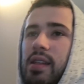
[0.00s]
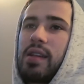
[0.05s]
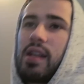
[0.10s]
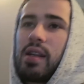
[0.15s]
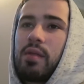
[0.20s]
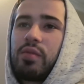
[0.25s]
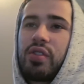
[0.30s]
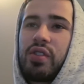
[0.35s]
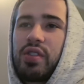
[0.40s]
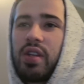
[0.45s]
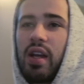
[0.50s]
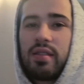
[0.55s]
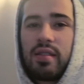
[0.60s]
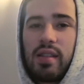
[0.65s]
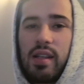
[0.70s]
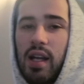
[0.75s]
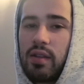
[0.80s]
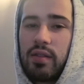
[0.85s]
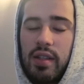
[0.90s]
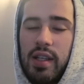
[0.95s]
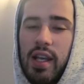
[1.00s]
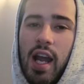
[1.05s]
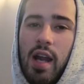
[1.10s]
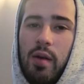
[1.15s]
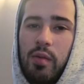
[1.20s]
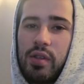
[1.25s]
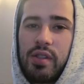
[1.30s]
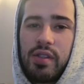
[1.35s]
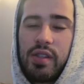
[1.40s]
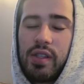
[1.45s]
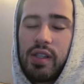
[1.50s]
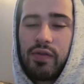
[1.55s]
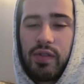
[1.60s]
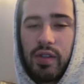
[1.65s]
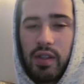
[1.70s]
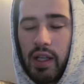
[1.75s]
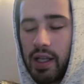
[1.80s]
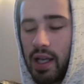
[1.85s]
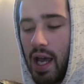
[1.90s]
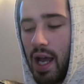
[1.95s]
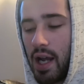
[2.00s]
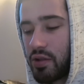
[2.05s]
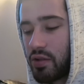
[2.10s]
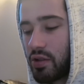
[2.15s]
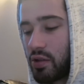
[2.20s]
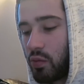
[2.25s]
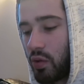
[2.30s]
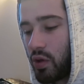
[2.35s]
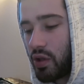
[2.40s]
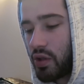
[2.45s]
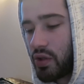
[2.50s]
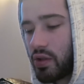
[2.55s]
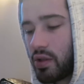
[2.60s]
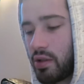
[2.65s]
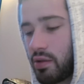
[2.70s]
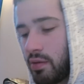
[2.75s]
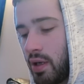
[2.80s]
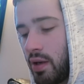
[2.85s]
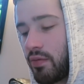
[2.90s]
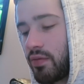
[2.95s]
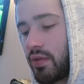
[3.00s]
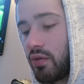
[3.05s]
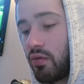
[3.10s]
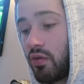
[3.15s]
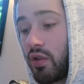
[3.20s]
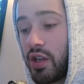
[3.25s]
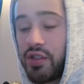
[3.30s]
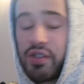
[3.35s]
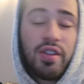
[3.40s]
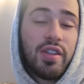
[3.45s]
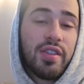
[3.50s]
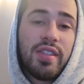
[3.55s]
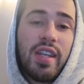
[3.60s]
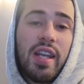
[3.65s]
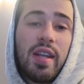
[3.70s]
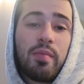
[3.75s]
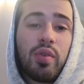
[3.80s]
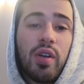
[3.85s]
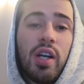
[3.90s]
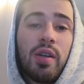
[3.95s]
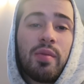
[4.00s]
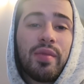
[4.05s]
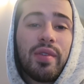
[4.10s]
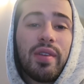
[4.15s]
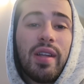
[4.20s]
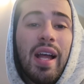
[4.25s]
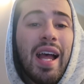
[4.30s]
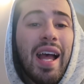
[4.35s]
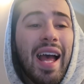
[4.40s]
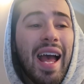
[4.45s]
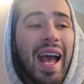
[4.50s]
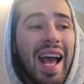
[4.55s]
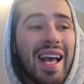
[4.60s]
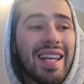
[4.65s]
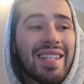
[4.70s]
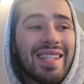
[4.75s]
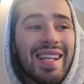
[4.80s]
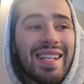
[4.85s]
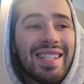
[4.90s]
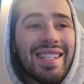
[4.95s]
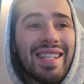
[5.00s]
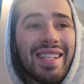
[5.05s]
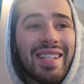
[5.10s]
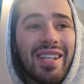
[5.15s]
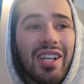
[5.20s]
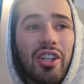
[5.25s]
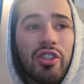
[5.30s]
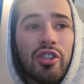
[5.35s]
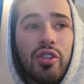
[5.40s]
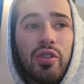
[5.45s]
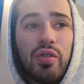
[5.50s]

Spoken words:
and then I'm just testing out the camera to see if it, like, actually works so I don't have to run into the same problem as I did on